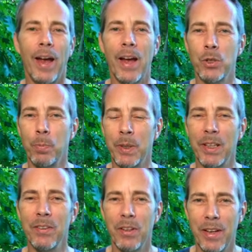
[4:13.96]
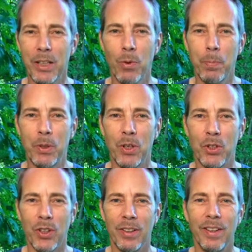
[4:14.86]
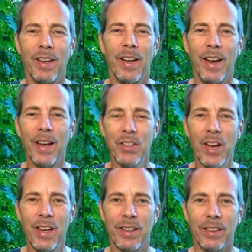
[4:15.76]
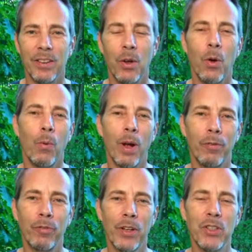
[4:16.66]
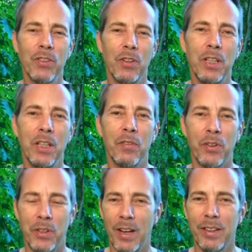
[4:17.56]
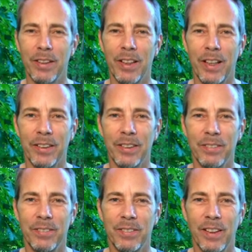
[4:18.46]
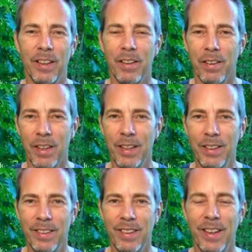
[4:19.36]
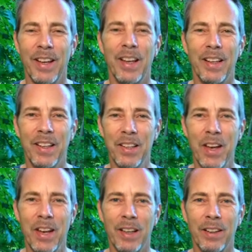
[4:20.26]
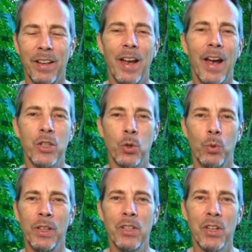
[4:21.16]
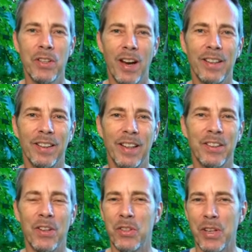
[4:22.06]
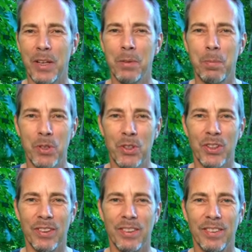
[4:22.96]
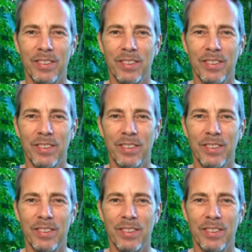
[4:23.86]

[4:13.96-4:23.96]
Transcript: as you begin the next repetition, exhale while flexing the knee of the target leg. Then, inhale as you release the target leg to the starting position.